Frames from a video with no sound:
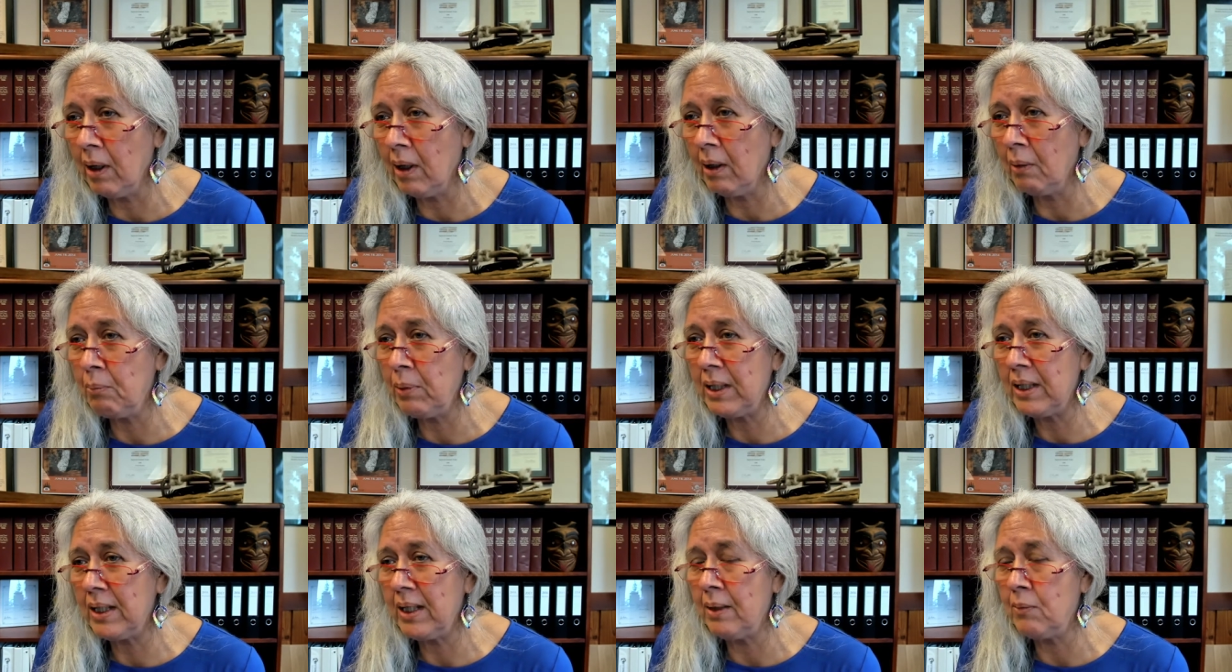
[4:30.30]

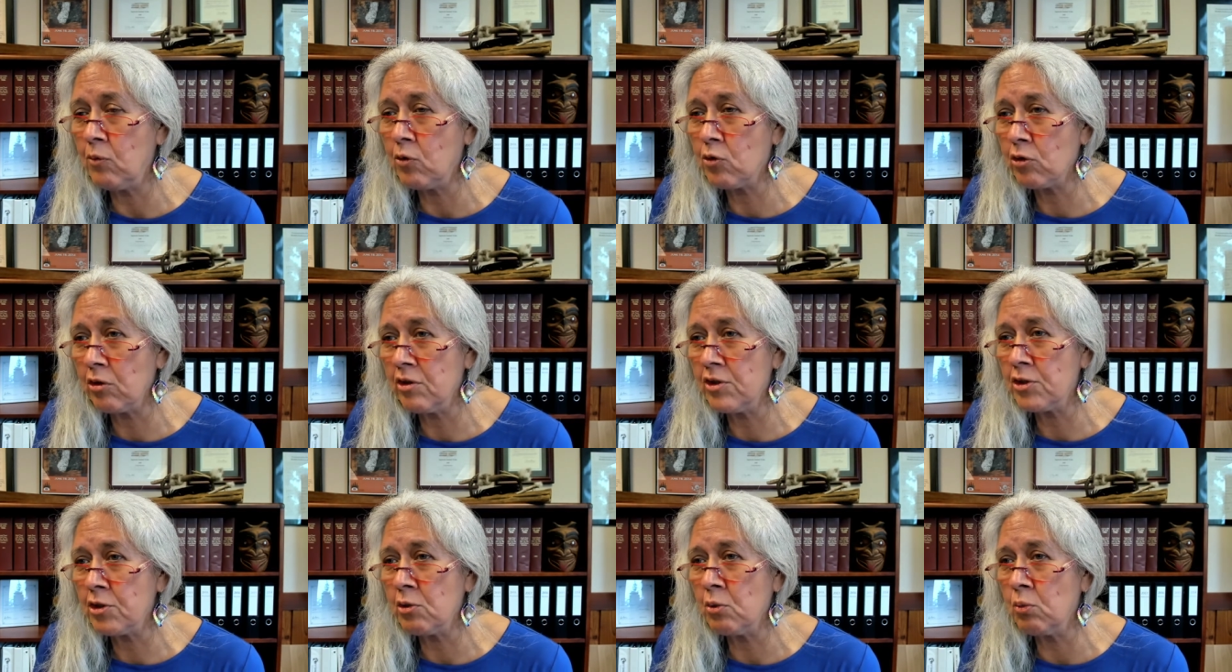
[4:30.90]
became
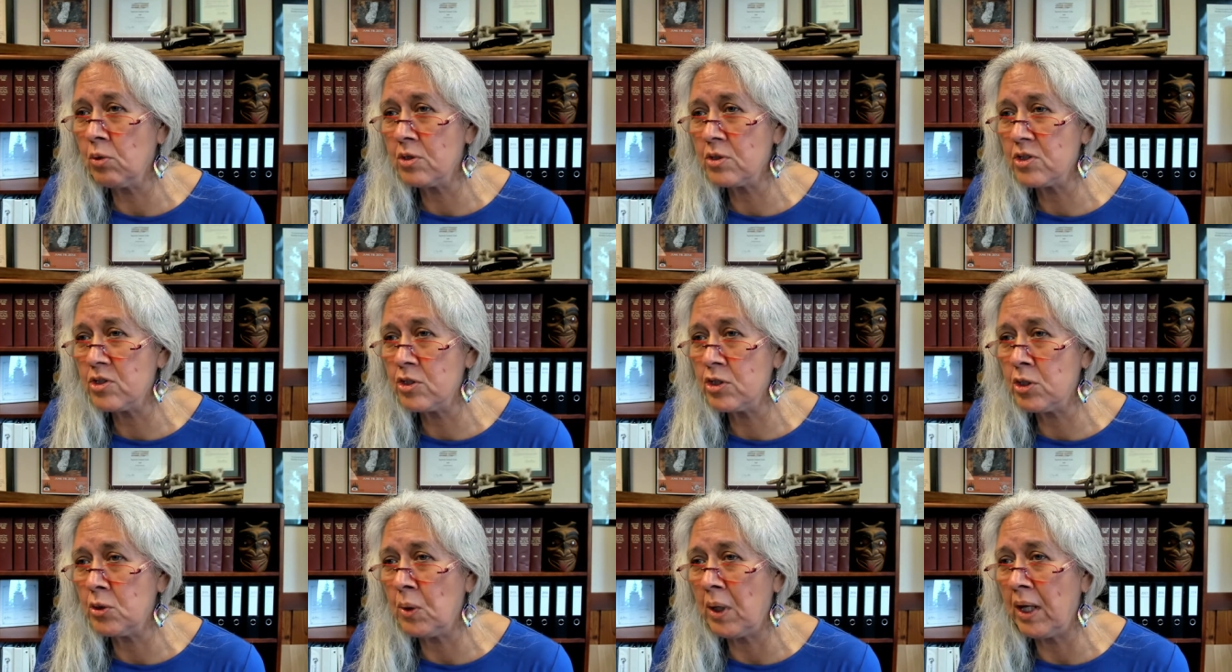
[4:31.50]
treasurer was
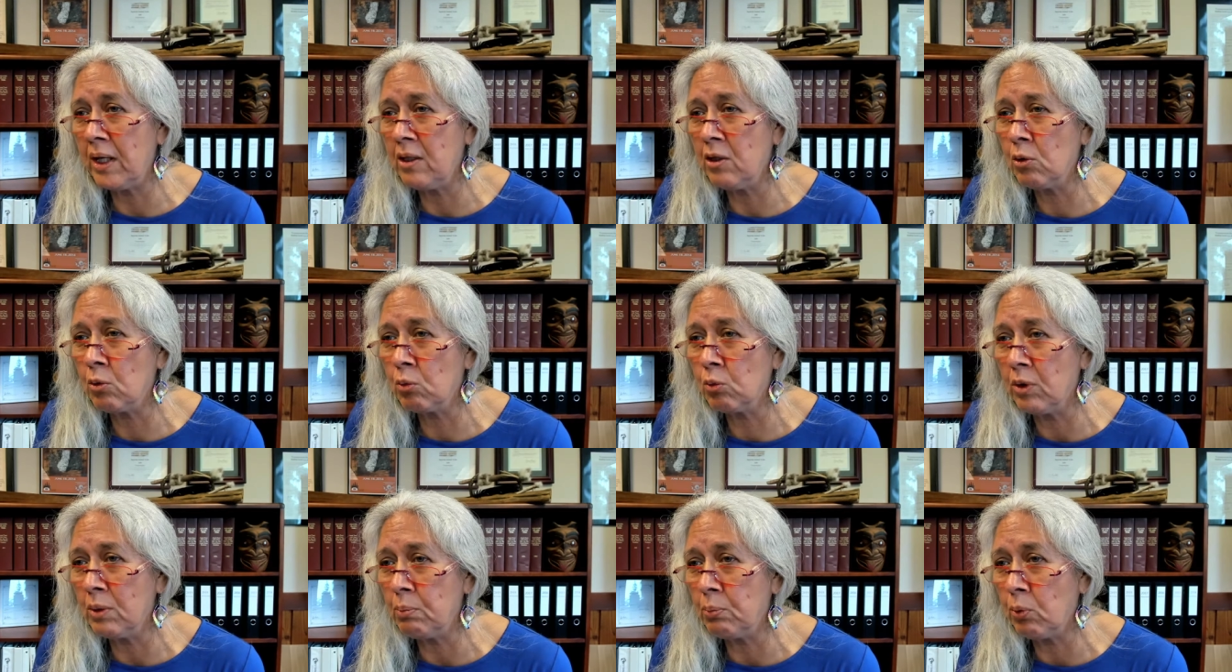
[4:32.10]
do annual
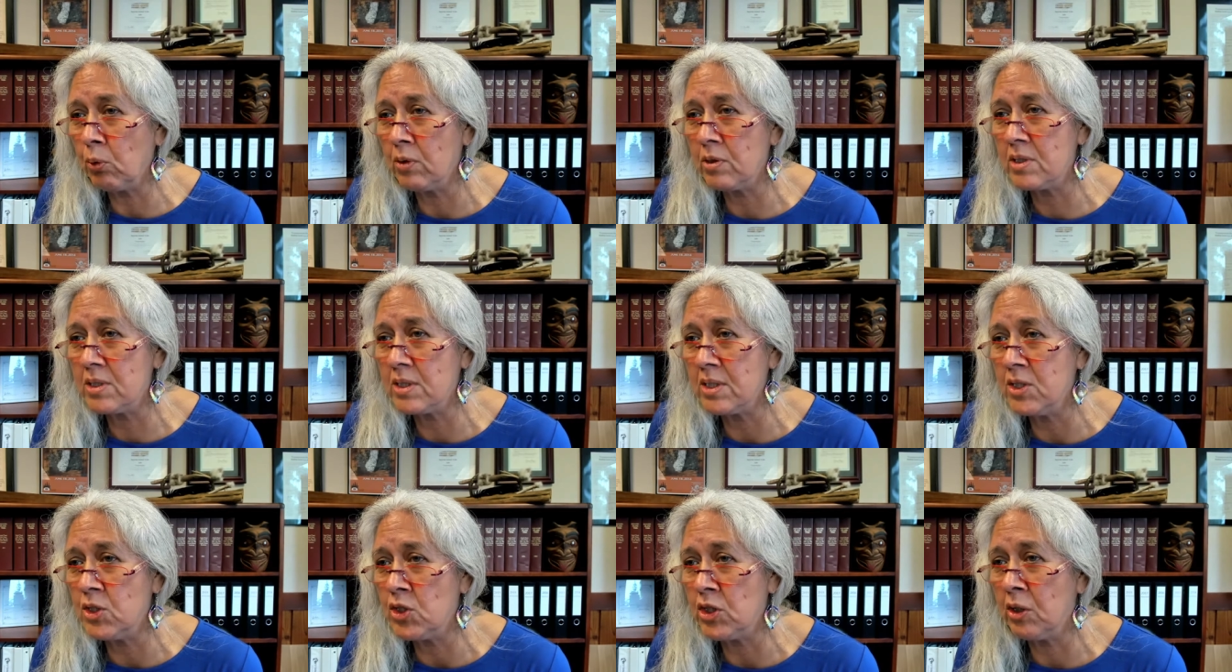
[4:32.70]
reports to
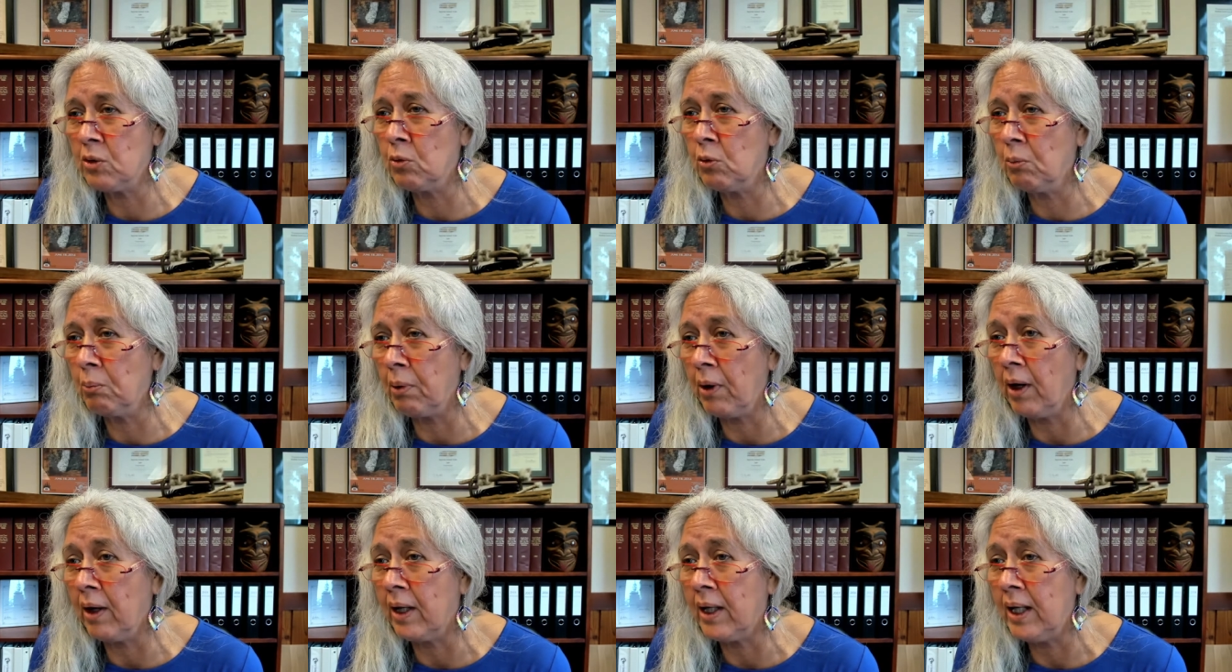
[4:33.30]
general
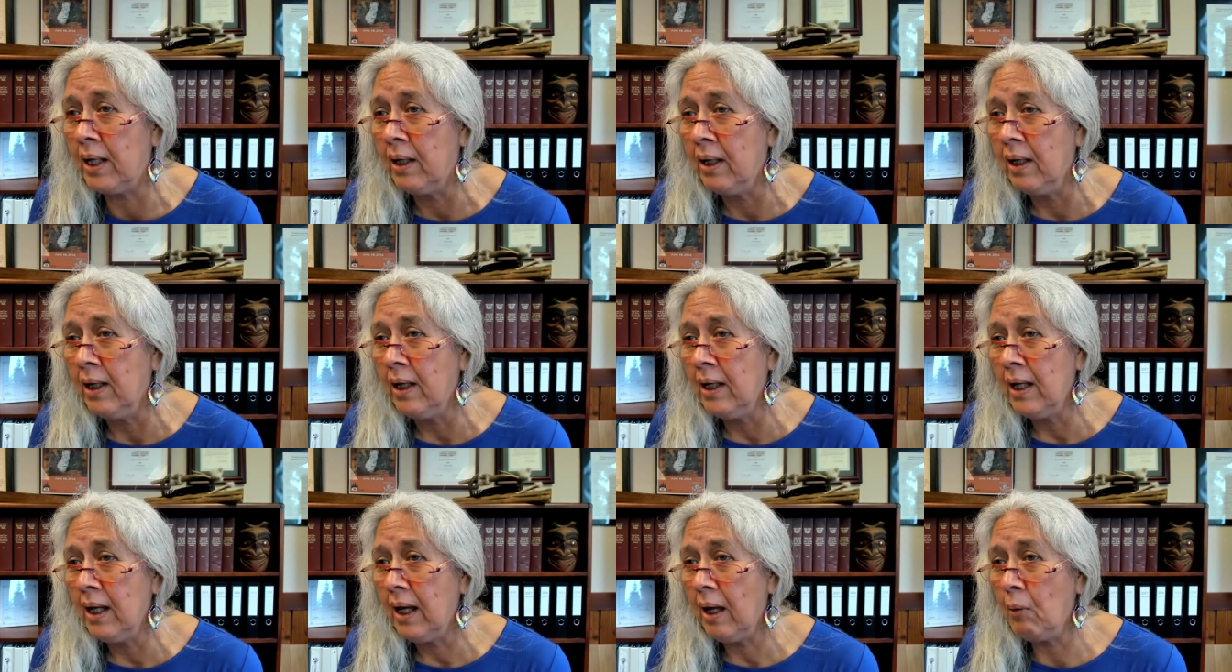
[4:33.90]
body
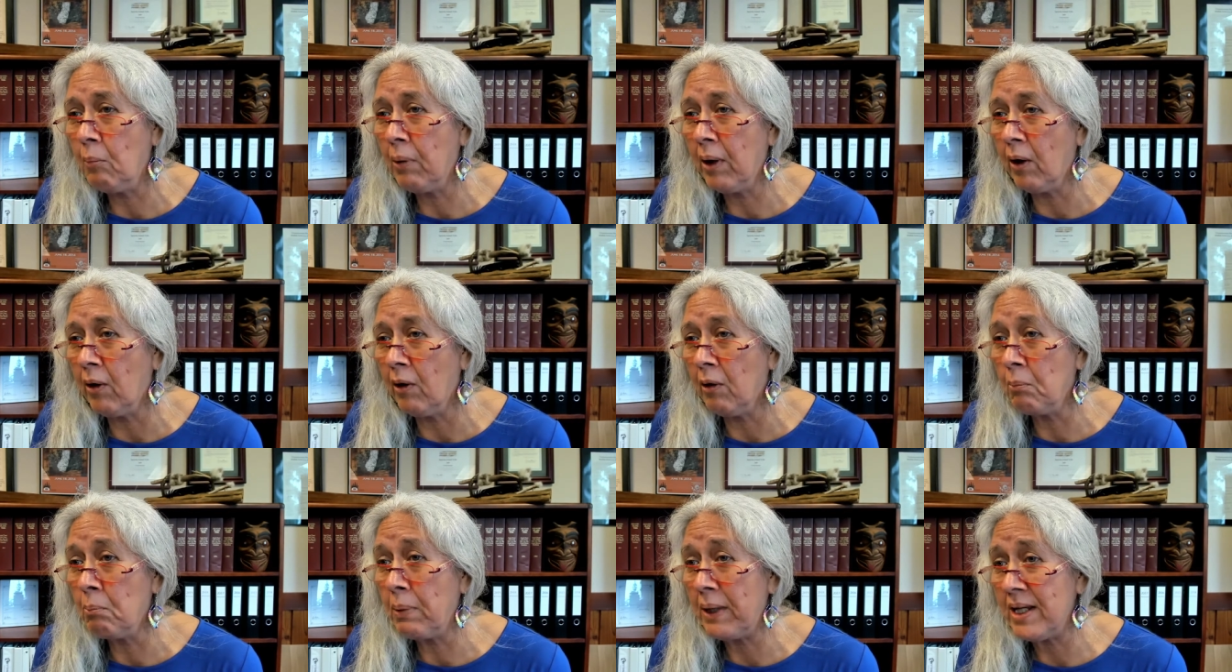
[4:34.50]
about our
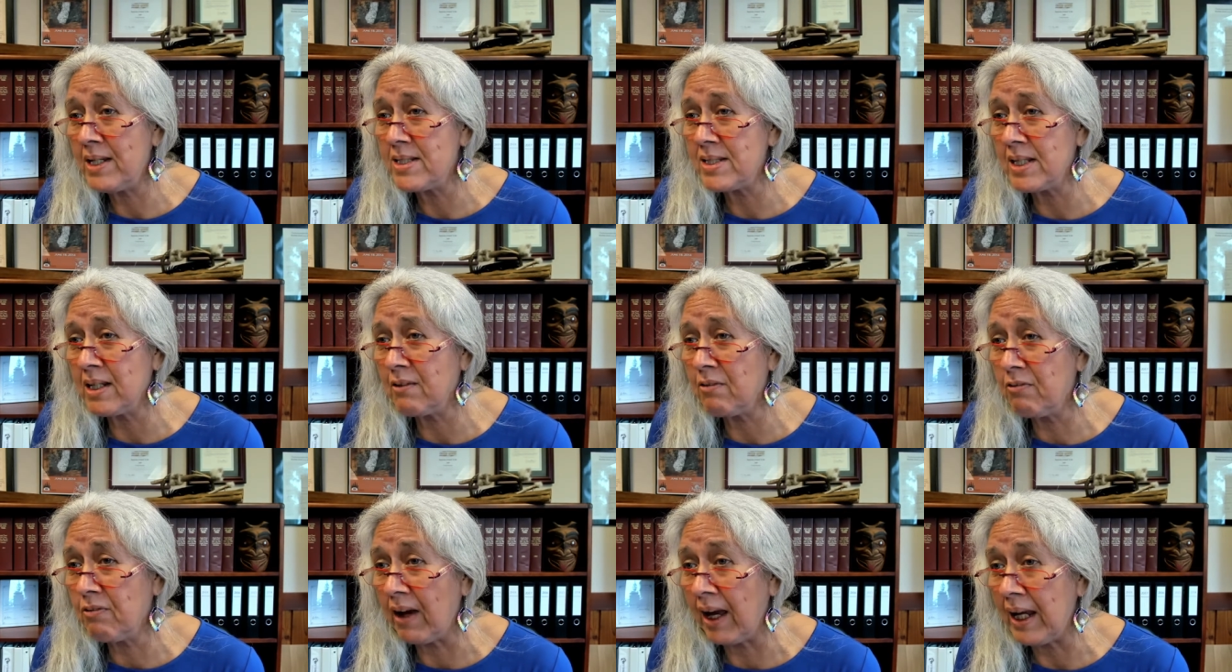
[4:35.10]
basic
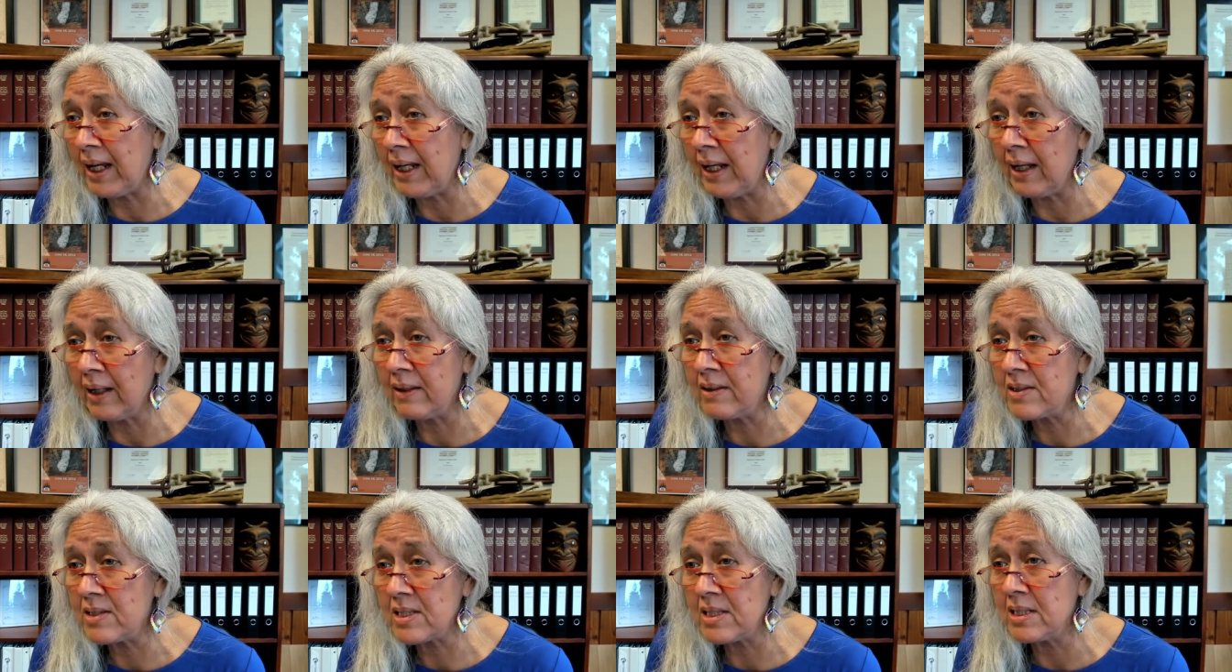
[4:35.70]

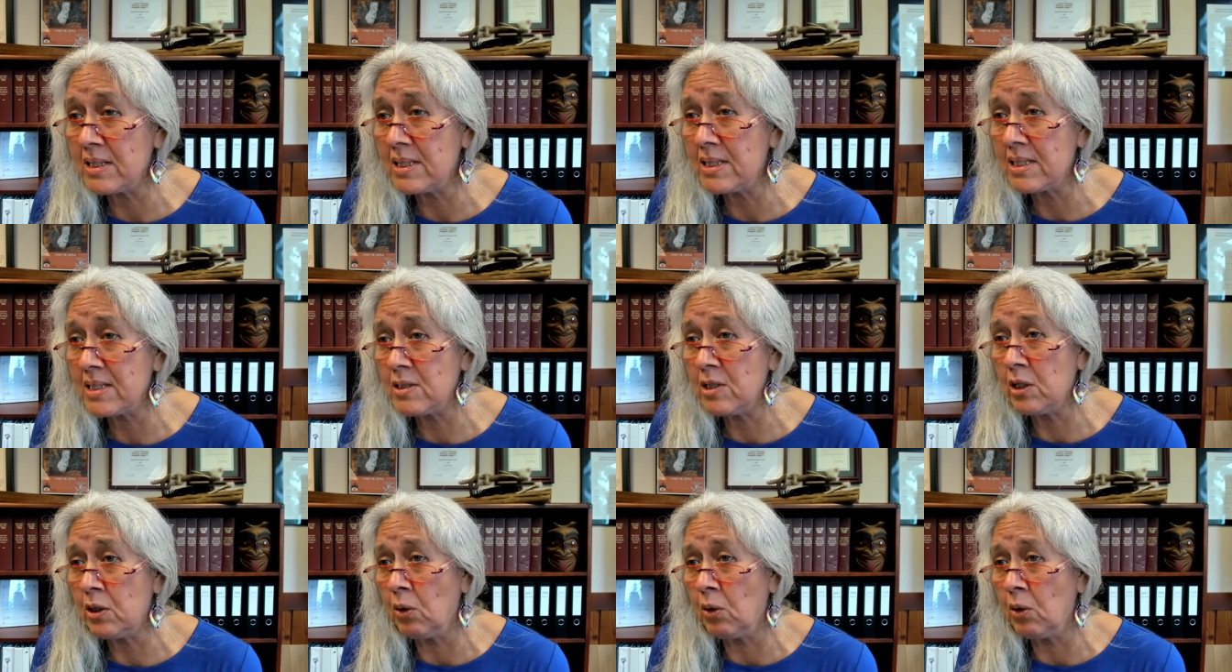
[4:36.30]
finances,